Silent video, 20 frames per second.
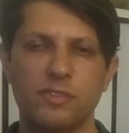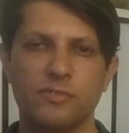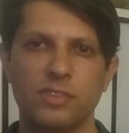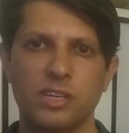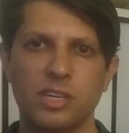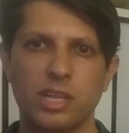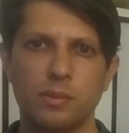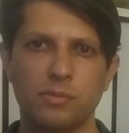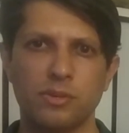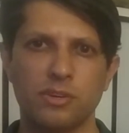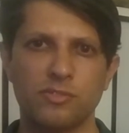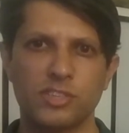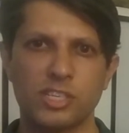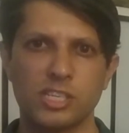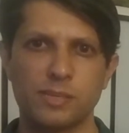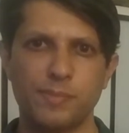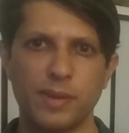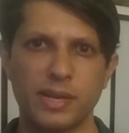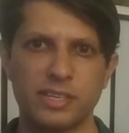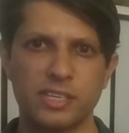if the number of
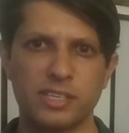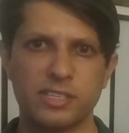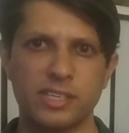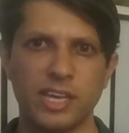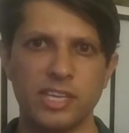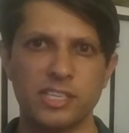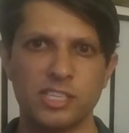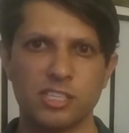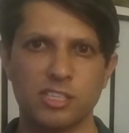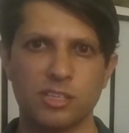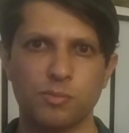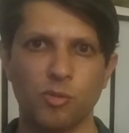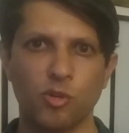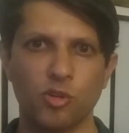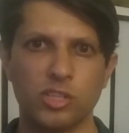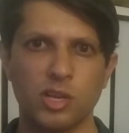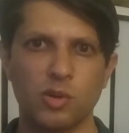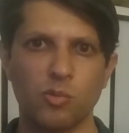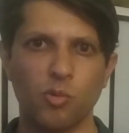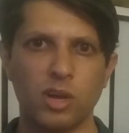suspected cases is
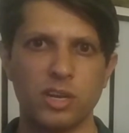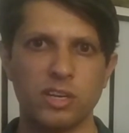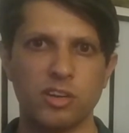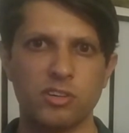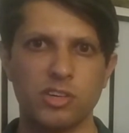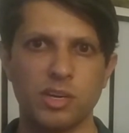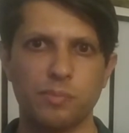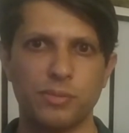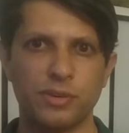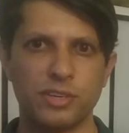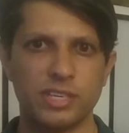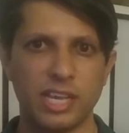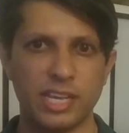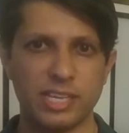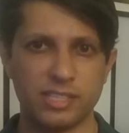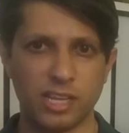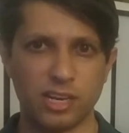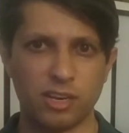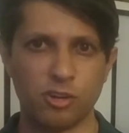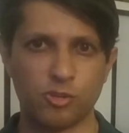more than 100 per day
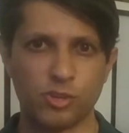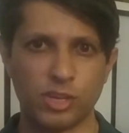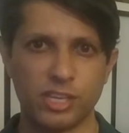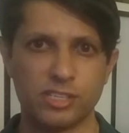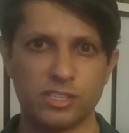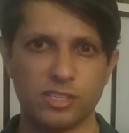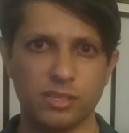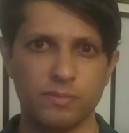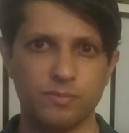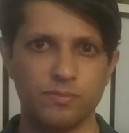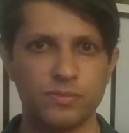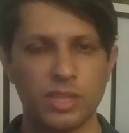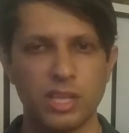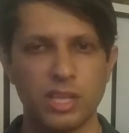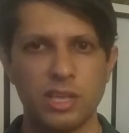in that location,